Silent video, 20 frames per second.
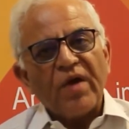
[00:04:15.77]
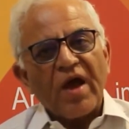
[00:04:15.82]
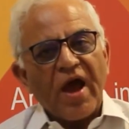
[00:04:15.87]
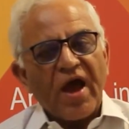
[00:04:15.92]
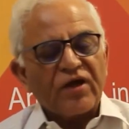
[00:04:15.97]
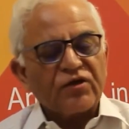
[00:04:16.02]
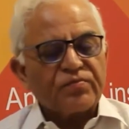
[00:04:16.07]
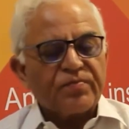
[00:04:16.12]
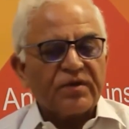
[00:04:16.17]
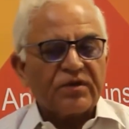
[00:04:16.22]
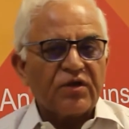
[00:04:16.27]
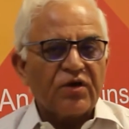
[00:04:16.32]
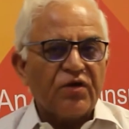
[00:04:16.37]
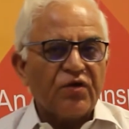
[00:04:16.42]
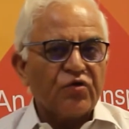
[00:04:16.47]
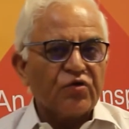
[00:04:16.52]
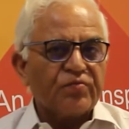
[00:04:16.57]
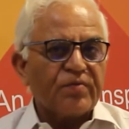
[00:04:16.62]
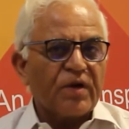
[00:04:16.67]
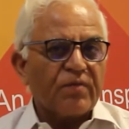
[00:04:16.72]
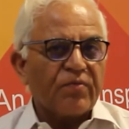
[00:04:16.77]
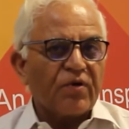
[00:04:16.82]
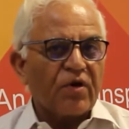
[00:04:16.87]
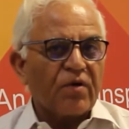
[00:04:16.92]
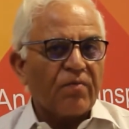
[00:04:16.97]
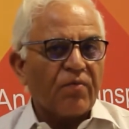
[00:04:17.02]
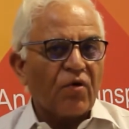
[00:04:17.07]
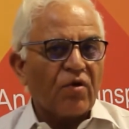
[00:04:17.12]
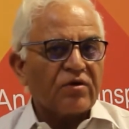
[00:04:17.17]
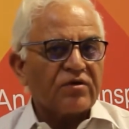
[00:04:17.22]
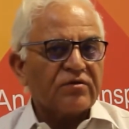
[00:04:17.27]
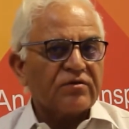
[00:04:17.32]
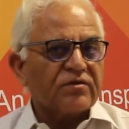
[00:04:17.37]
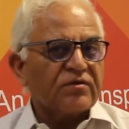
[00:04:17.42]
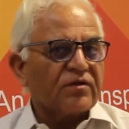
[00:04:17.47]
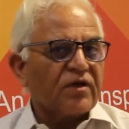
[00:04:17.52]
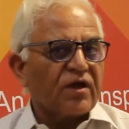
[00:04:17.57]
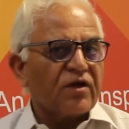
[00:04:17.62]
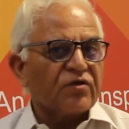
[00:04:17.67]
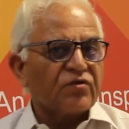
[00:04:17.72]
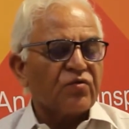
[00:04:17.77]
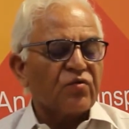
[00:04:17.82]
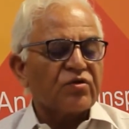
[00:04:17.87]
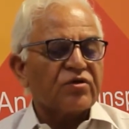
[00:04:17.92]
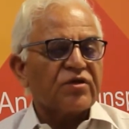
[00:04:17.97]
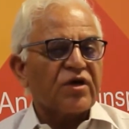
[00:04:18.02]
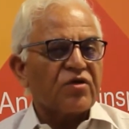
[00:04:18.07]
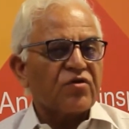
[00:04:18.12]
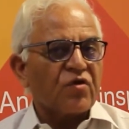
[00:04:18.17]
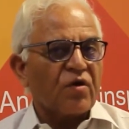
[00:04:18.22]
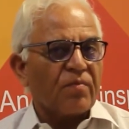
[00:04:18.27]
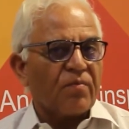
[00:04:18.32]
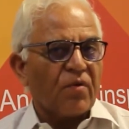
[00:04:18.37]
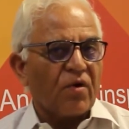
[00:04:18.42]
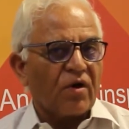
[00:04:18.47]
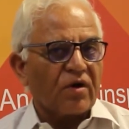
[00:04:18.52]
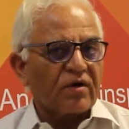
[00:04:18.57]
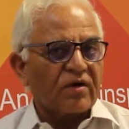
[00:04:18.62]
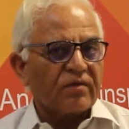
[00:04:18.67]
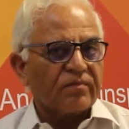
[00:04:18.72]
As per the newspaper reports, there is no such report.